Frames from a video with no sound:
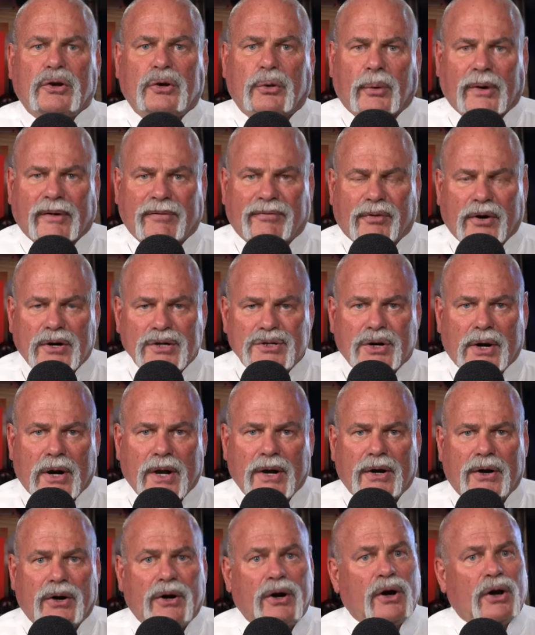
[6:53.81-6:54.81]
your
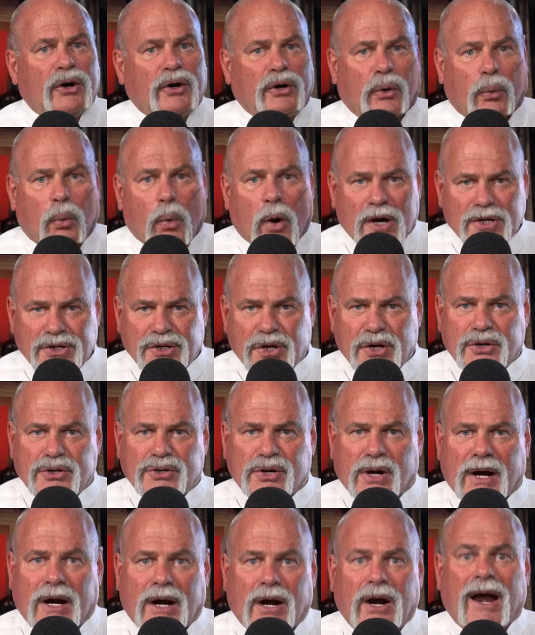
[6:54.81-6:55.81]
refrigerator, your washer and
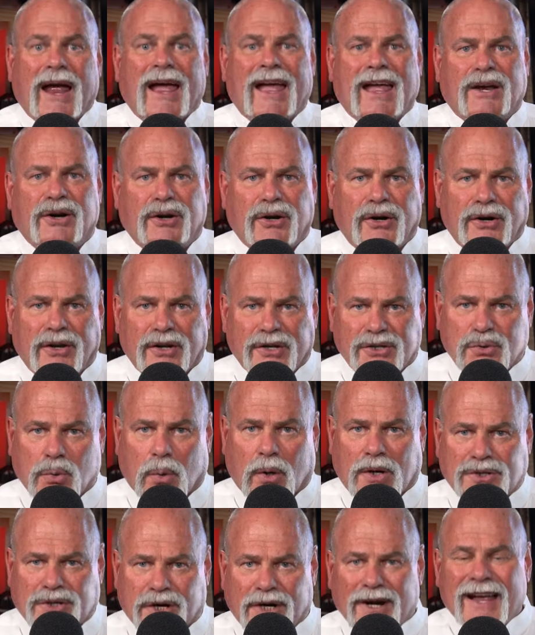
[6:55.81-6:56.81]
dryer, and your
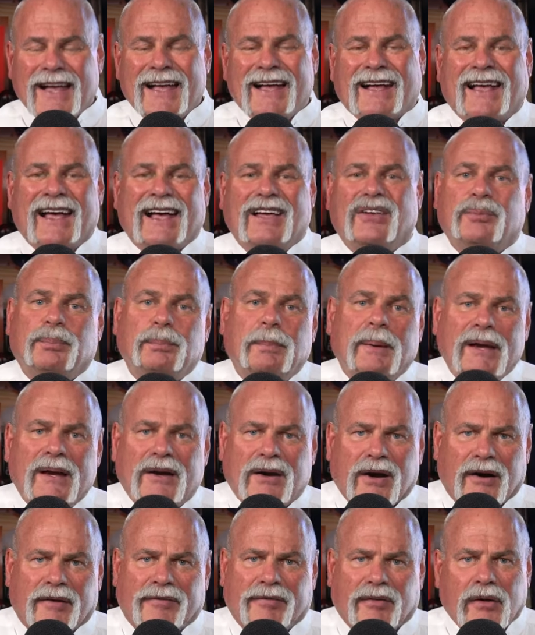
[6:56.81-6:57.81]
dishwasher. Guys, be
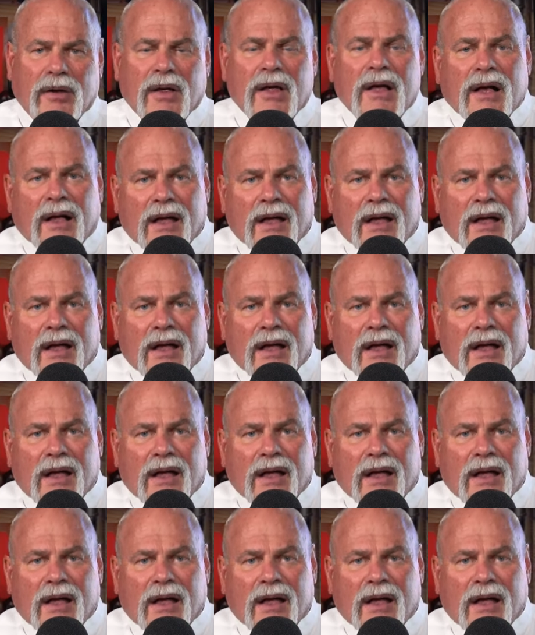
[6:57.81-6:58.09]
careful.